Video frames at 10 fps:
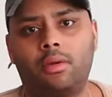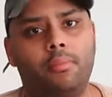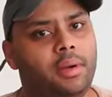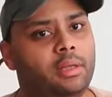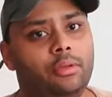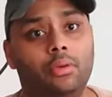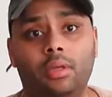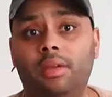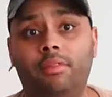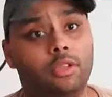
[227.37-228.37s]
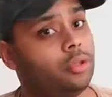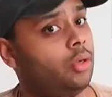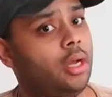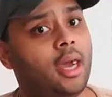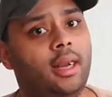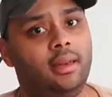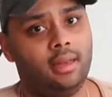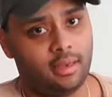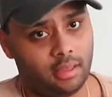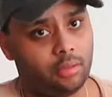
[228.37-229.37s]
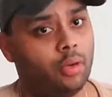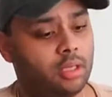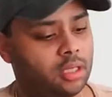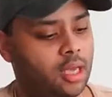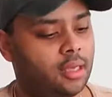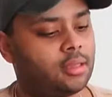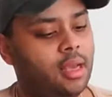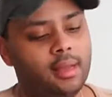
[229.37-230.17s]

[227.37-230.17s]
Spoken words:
compared to even Stone Island, that is one size.